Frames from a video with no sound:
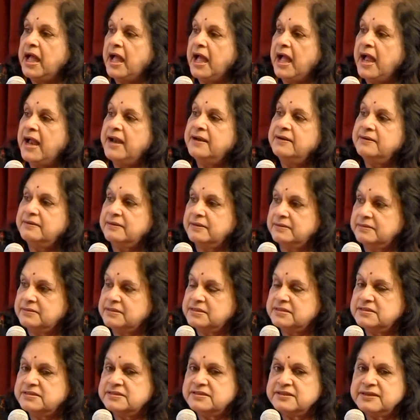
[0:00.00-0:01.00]
And
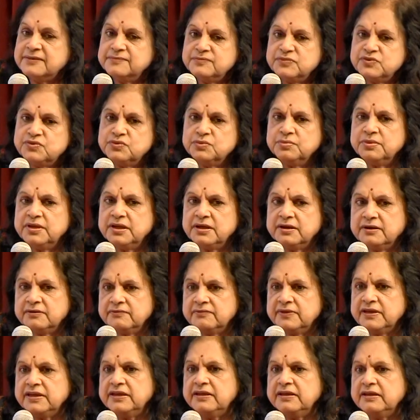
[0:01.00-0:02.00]
this seems to be a
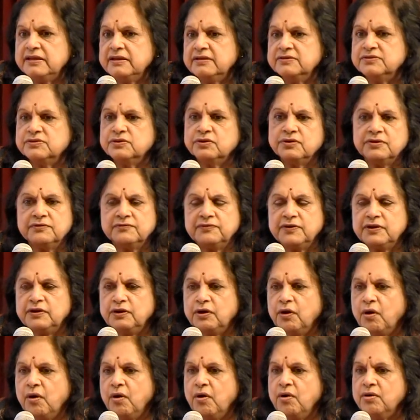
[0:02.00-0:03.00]
very sort of a
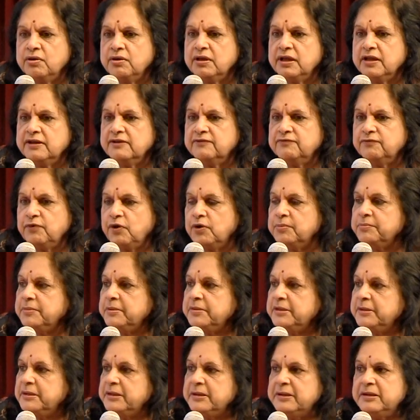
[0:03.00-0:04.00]
long and a
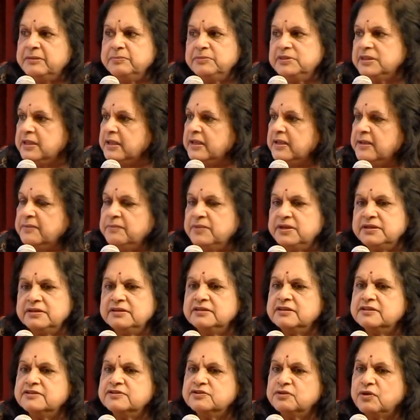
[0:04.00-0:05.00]
formidable thing, but
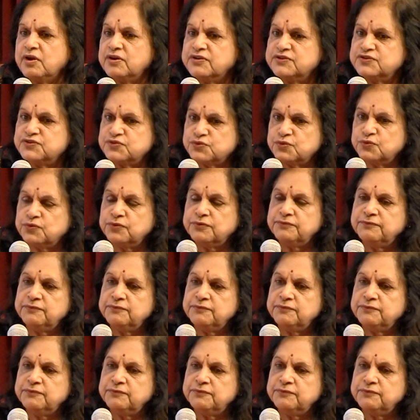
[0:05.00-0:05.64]
it is not so.